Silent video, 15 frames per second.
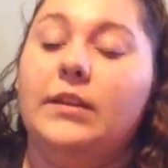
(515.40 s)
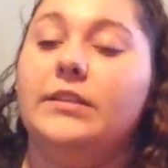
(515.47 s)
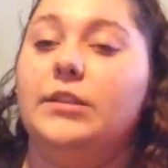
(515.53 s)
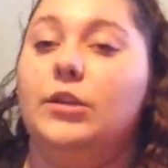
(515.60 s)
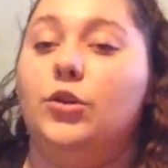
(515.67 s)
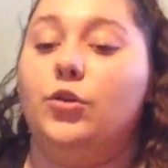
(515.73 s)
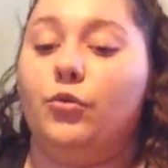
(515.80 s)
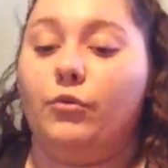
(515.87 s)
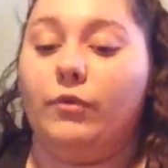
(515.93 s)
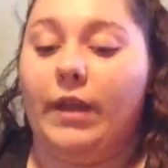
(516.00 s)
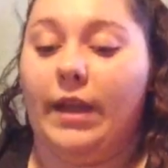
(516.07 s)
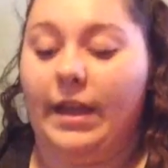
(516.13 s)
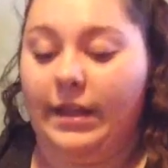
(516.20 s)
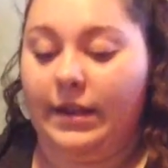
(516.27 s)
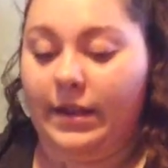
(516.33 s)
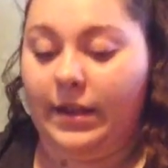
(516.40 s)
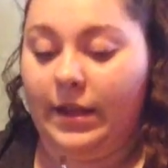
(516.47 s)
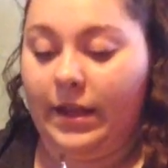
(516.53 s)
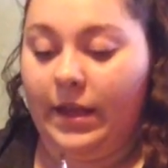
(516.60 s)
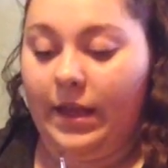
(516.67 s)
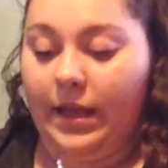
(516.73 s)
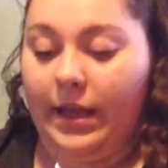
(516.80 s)
to create
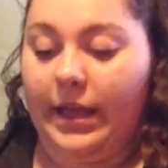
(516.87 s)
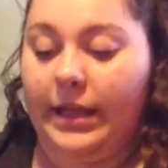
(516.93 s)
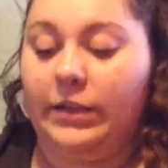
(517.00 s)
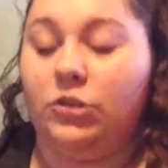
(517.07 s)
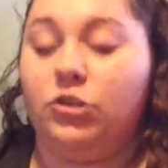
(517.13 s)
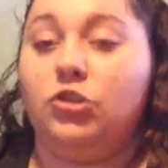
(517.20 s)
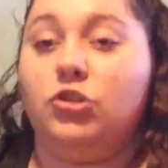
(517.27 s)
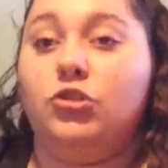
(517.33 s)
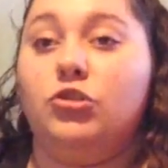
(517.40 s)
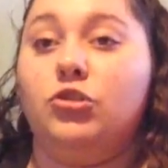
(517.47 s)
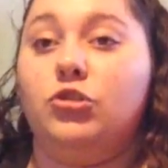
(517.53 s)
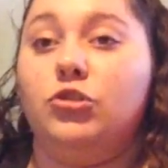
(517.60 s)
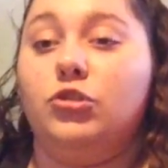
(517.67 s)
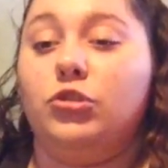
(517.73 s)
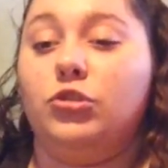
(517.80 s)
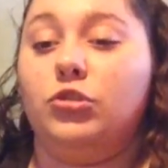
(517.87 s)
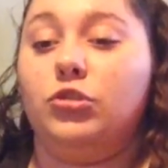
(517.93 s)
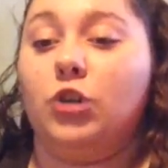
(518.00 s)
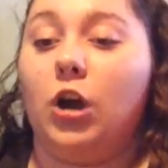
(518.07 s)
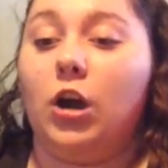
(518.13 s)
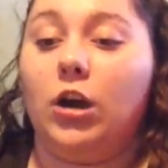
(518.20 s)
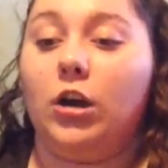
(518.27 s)
a
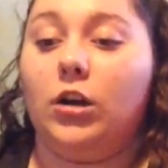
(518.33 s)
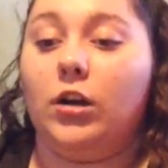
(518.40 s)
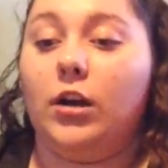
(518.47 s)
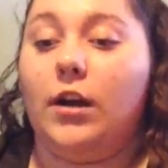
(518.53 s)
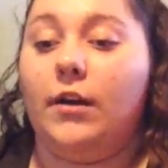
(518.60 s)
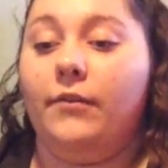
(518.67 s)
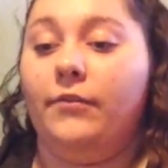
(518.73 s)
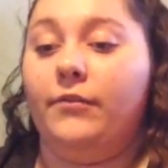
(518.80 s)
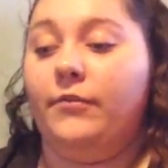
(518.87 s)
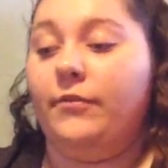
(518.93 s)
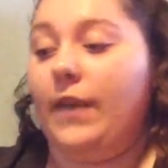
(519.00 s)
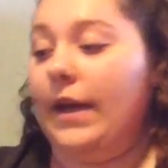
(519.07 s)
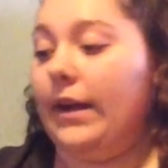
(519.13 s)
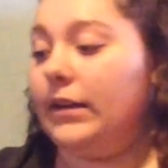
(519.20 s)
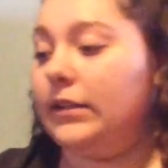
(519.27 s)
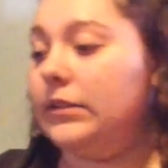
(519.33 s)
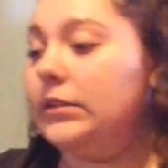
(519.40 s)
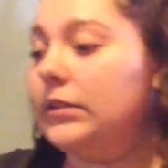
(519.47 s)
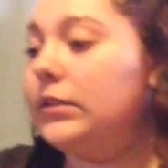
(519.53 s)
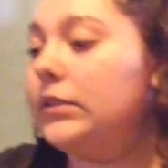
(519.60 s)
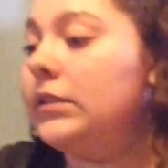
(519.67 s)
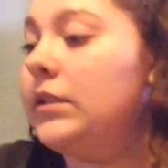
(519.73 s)
star
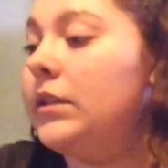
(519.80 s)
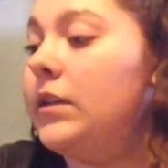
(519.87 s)
effect.